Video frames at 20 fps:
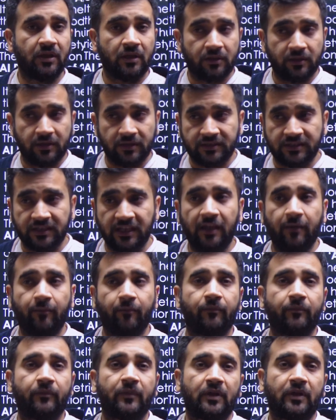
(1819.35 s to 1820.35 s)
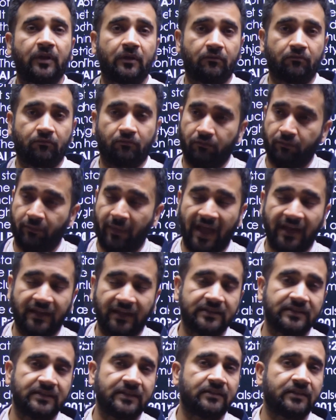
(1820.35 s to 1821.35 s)
the same
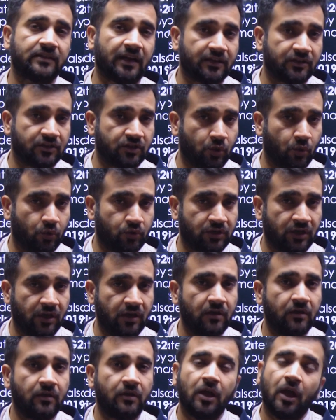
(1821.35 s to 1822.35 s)
magazine, that is Yojana,